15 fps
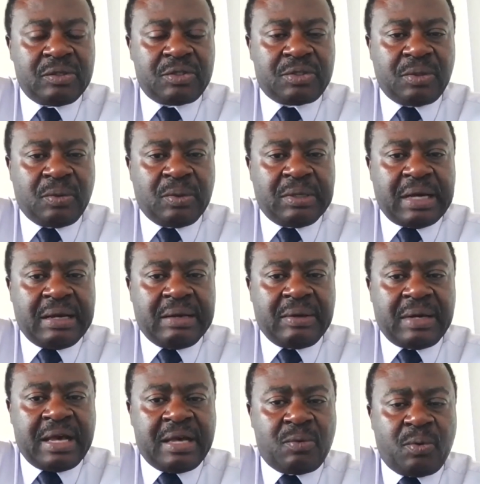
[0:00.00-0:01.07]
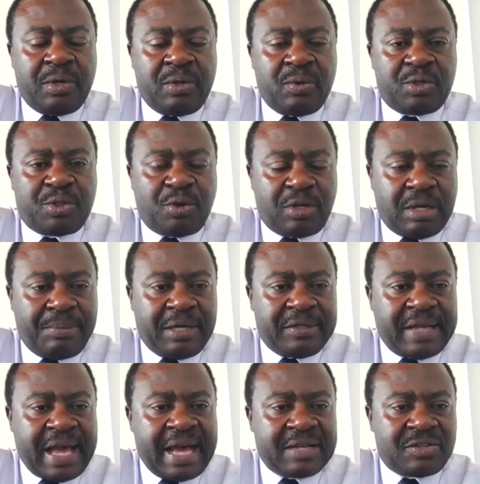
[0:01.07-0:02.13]
So when we talk
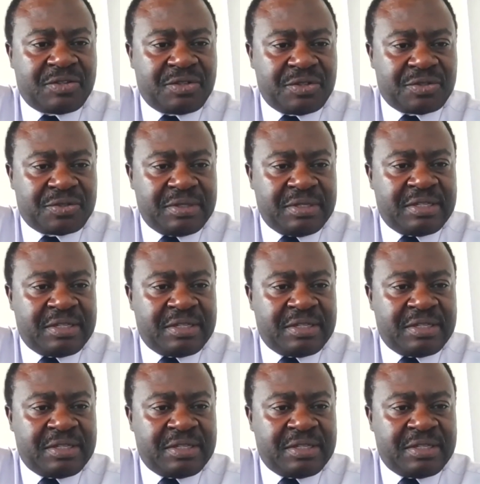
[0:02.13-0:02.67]
about access,